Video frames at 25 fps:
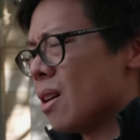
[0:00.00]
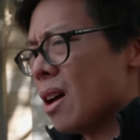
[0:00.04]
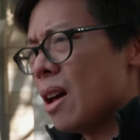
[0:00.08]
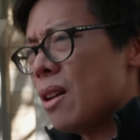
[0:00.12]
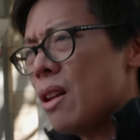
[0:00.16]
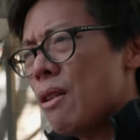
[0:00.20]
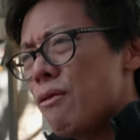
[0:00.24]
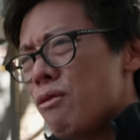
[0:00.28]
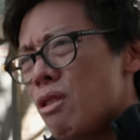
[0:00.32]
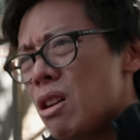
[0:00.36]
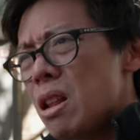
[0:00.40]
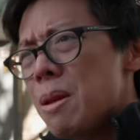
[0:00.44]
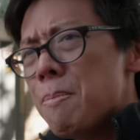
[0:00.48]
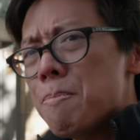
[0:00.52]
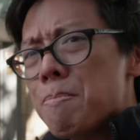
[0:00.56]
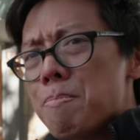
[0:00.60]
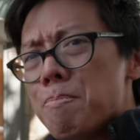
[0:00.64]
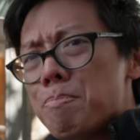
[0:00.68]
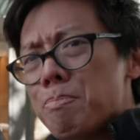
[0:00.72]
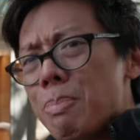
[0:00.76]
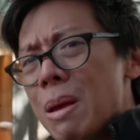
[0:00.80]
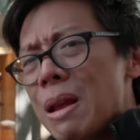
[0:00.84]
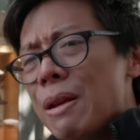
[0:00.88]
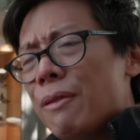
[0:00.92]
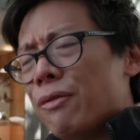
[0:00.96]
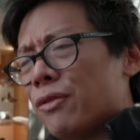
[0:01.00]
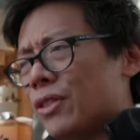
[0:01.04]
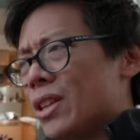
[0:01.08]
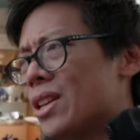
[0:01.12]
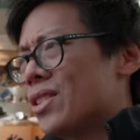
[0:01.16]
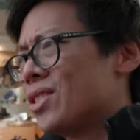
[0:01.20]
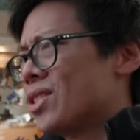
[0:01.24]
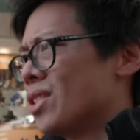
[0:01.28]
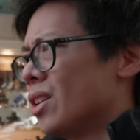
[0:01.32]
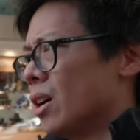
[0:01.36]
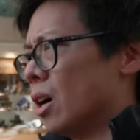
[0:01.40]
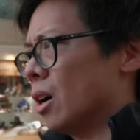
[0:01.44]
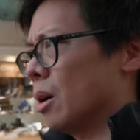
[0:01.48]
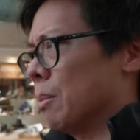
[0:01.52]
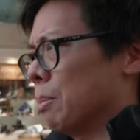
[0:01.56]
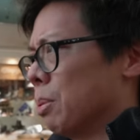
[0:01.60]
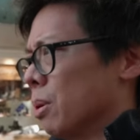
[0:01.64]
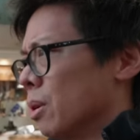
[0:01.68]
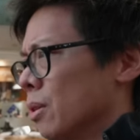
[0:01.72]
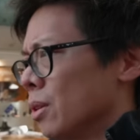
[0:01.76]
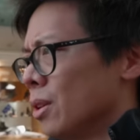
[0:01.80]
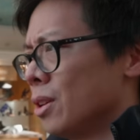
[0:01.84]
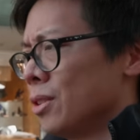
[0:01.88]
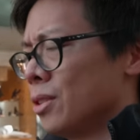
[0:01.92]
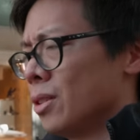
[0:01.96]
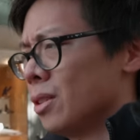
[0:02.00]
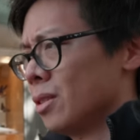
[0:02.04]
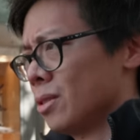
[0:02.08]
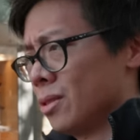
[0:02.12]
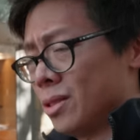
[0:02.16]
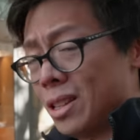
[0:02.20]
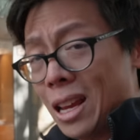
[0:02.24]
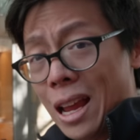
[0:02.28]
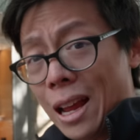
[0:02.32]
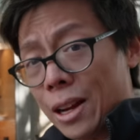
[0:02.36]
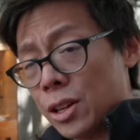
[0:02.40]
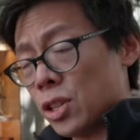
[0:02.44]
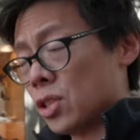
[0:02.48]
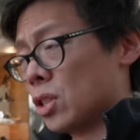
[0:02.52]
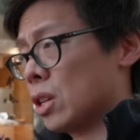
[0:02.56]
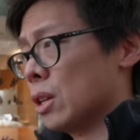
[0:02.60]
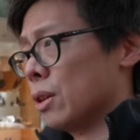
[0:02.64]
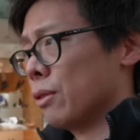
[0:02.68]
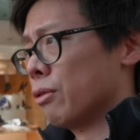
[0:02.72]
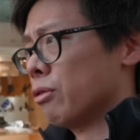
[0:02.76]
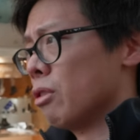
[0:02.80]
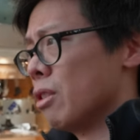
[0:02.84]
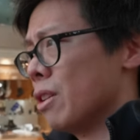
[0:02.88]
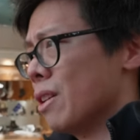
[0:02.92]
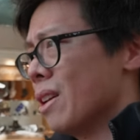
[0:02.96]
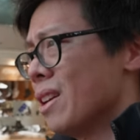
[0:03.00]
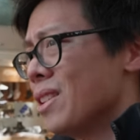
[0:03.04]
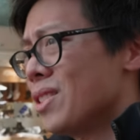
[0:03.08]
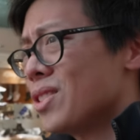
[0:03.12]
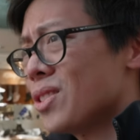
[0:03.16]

I never really beefed this up the XT3.